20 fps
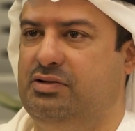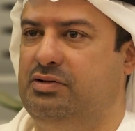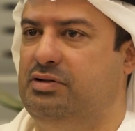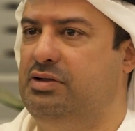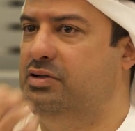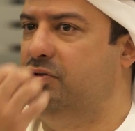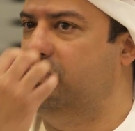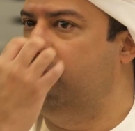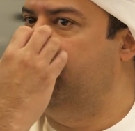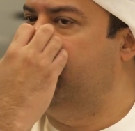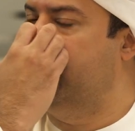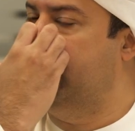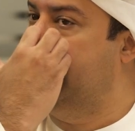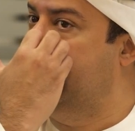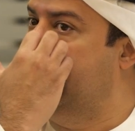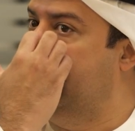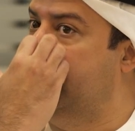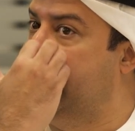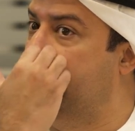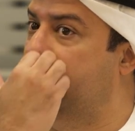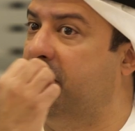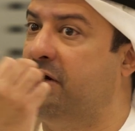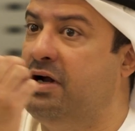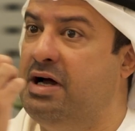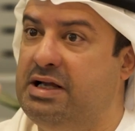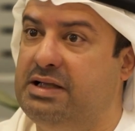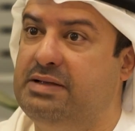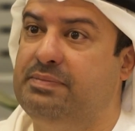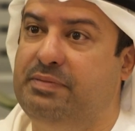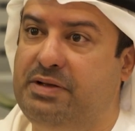You need to bring in the
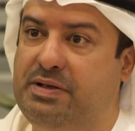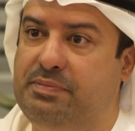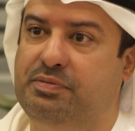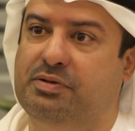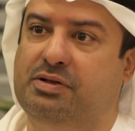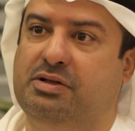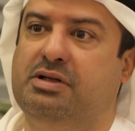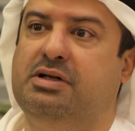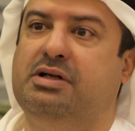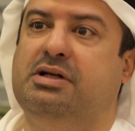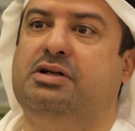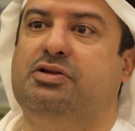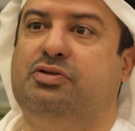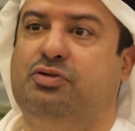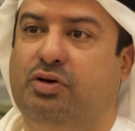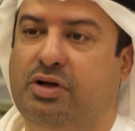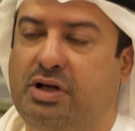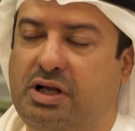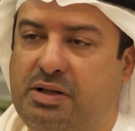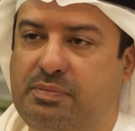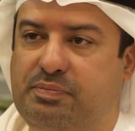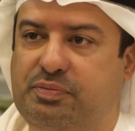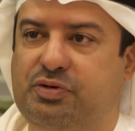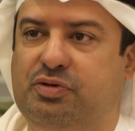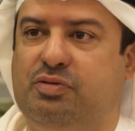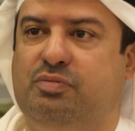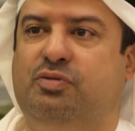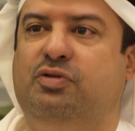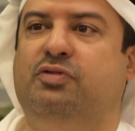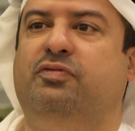right people to help
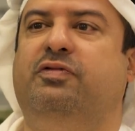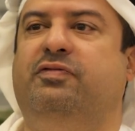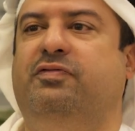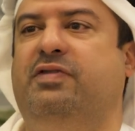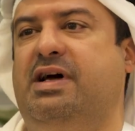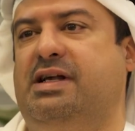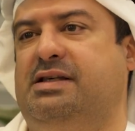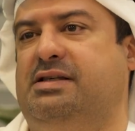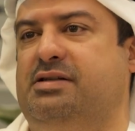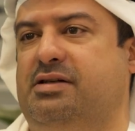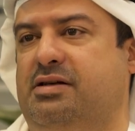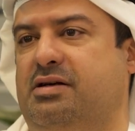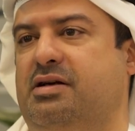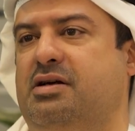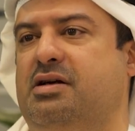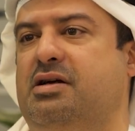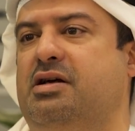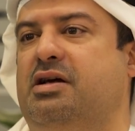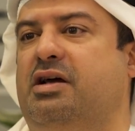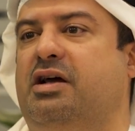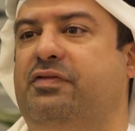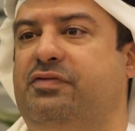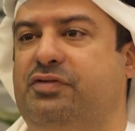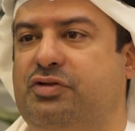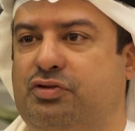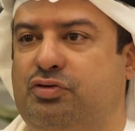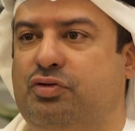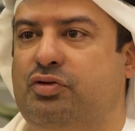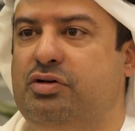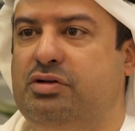you move faster. If
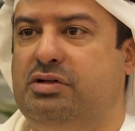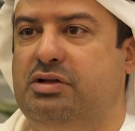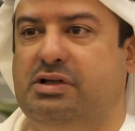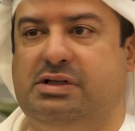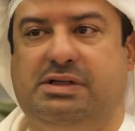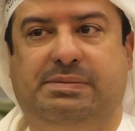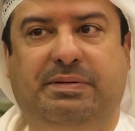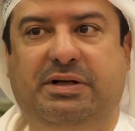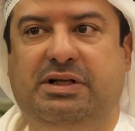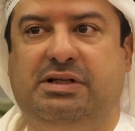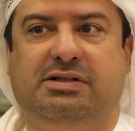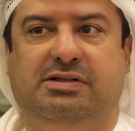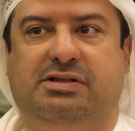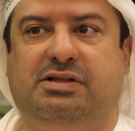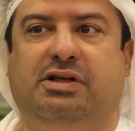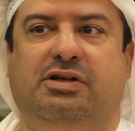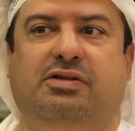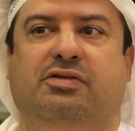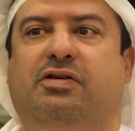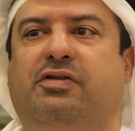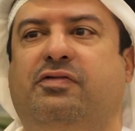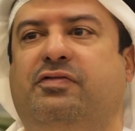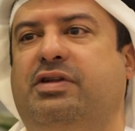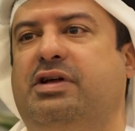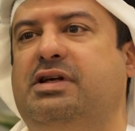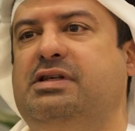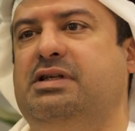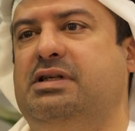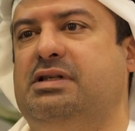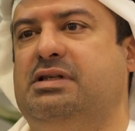you don't, speed is uh, of
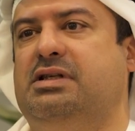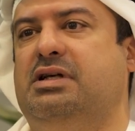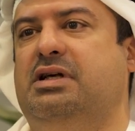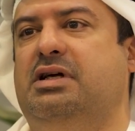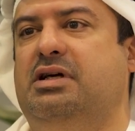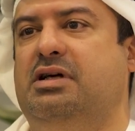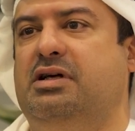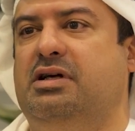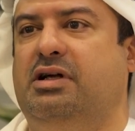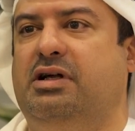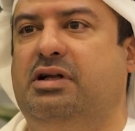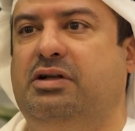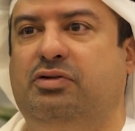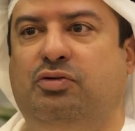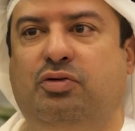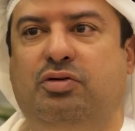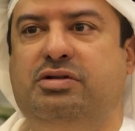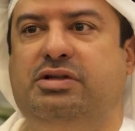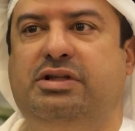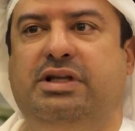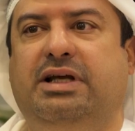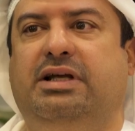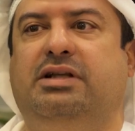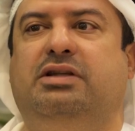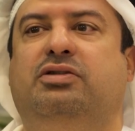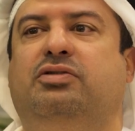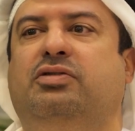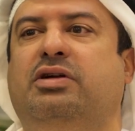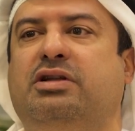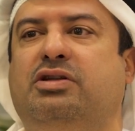the essence. Don't
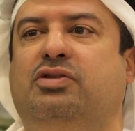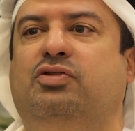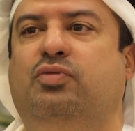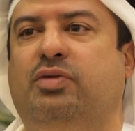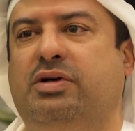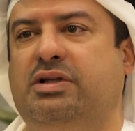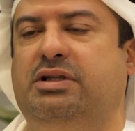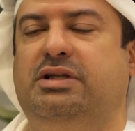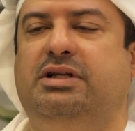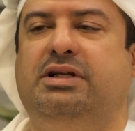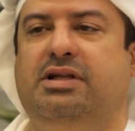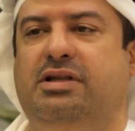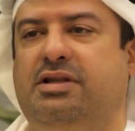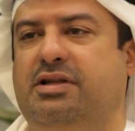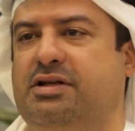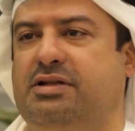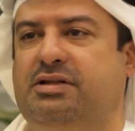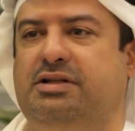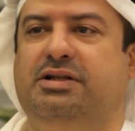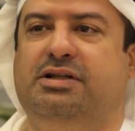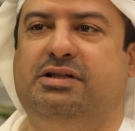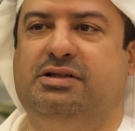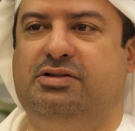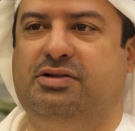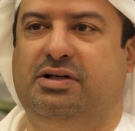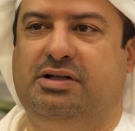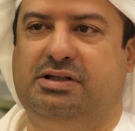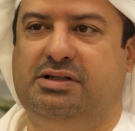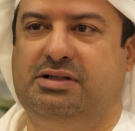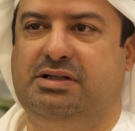take 10, 20, 30 years
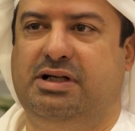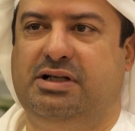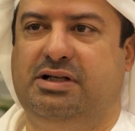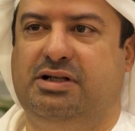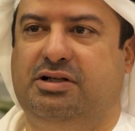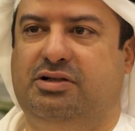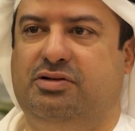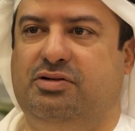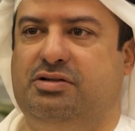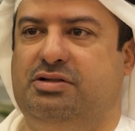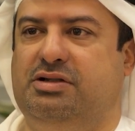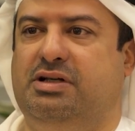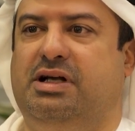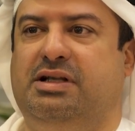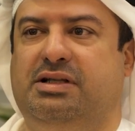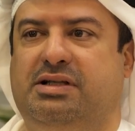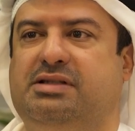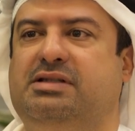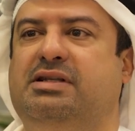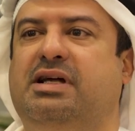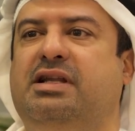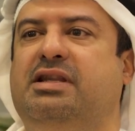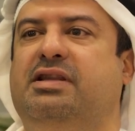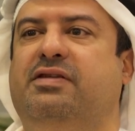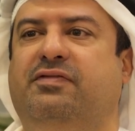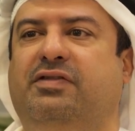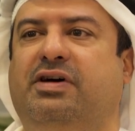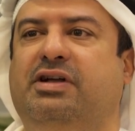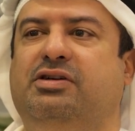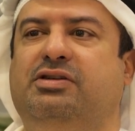to understand the technology. Understand
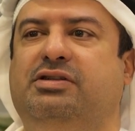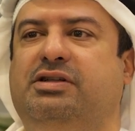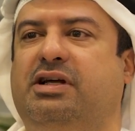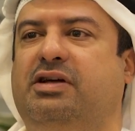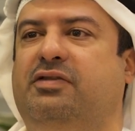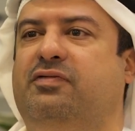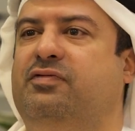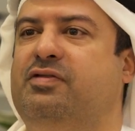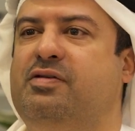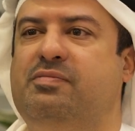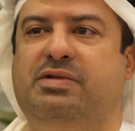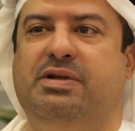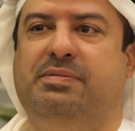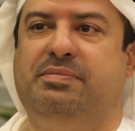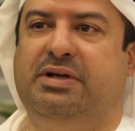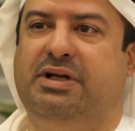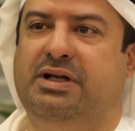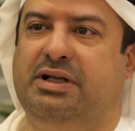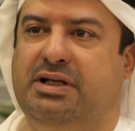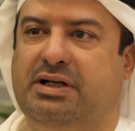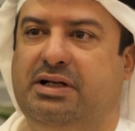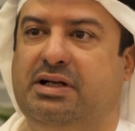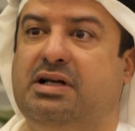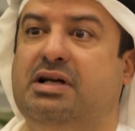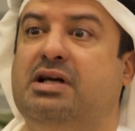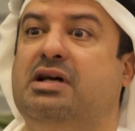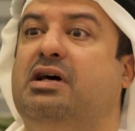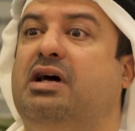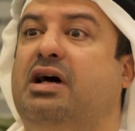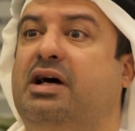the value take from the beginning.
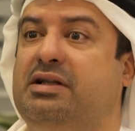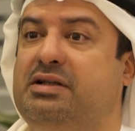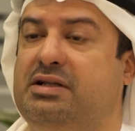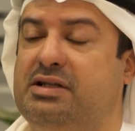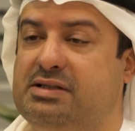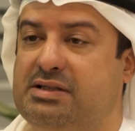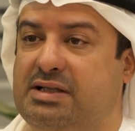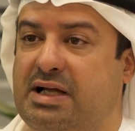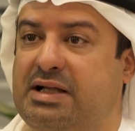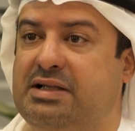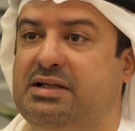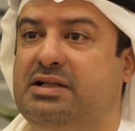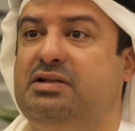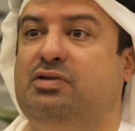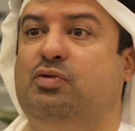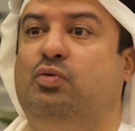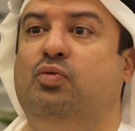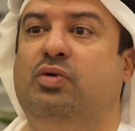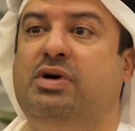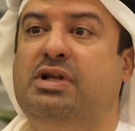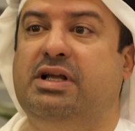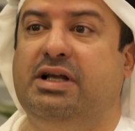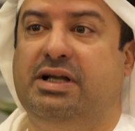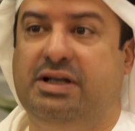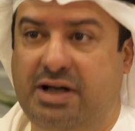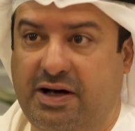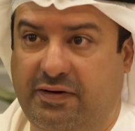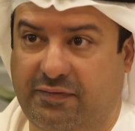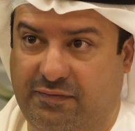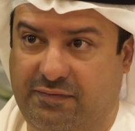Understand it well
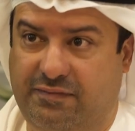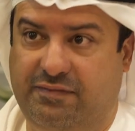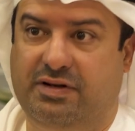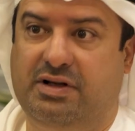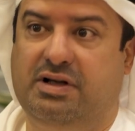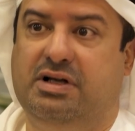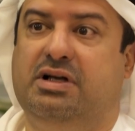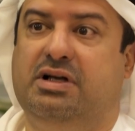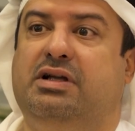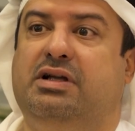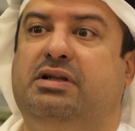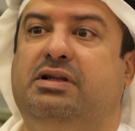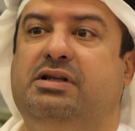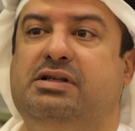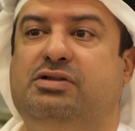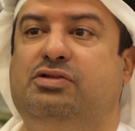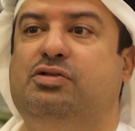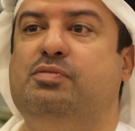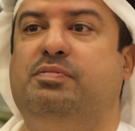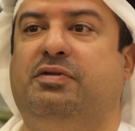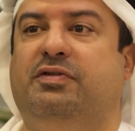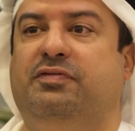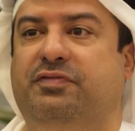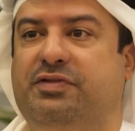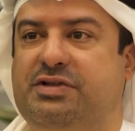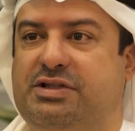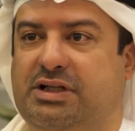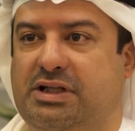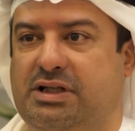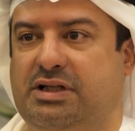enough. This
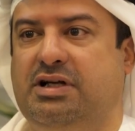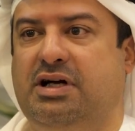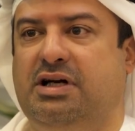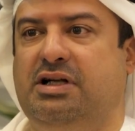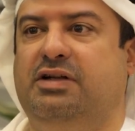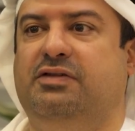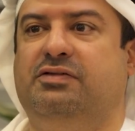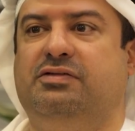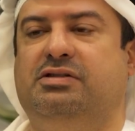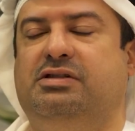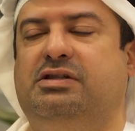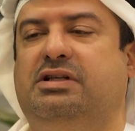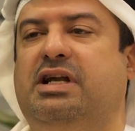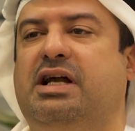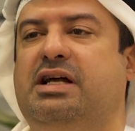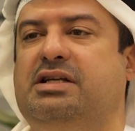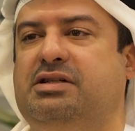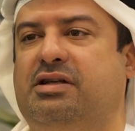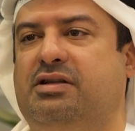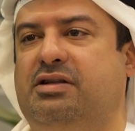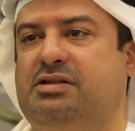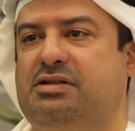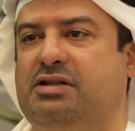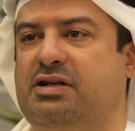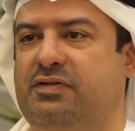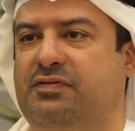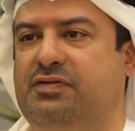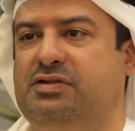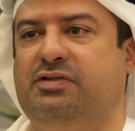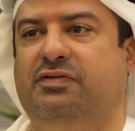superficial kind of scratching the
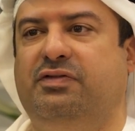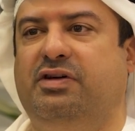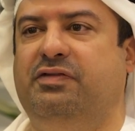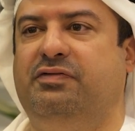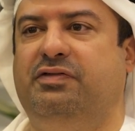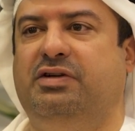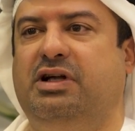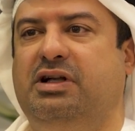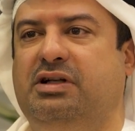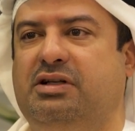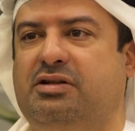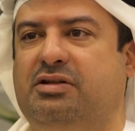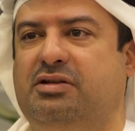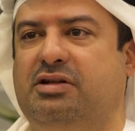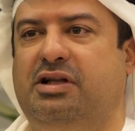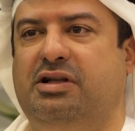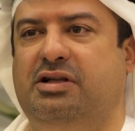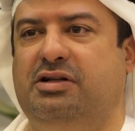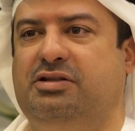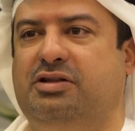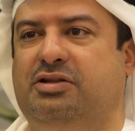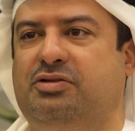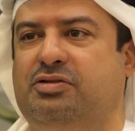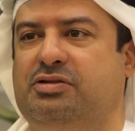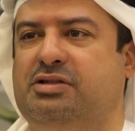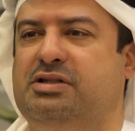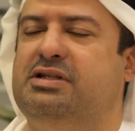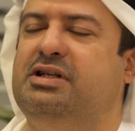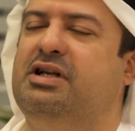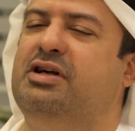surface of every other
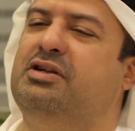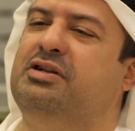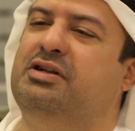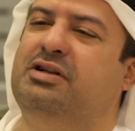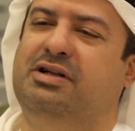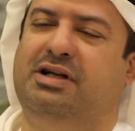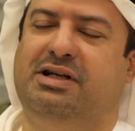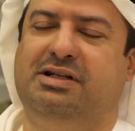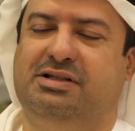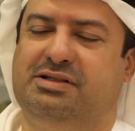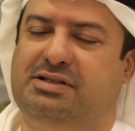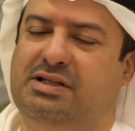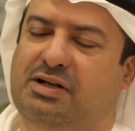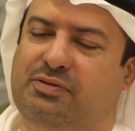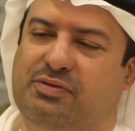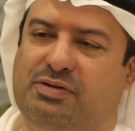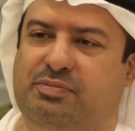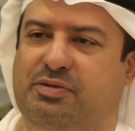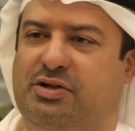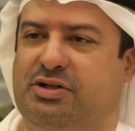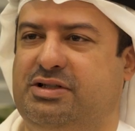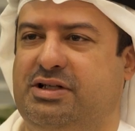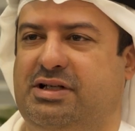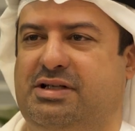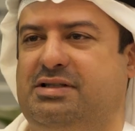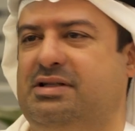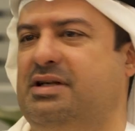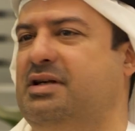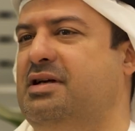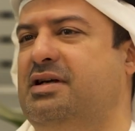technology and say, oh, no, no, I understand what blockchain
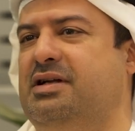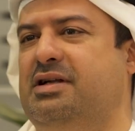is.